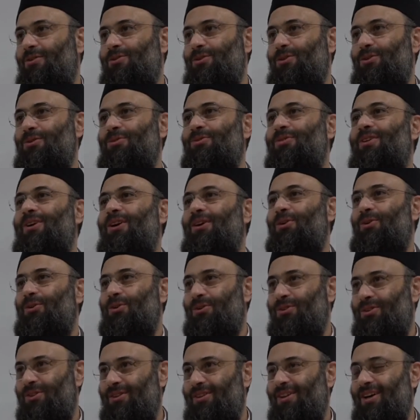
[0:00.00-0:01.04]
sort of the
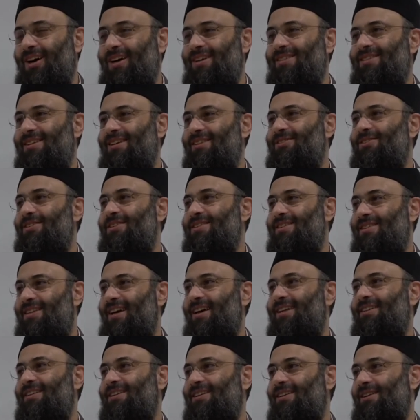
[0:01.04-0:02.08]
orthodox
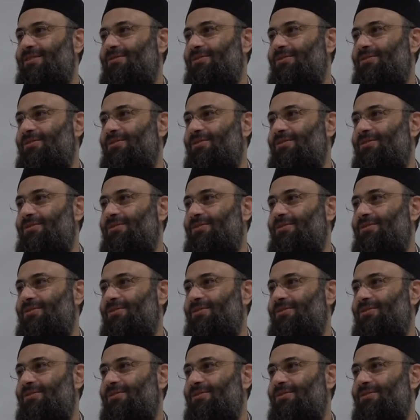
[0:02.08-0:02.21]
understanding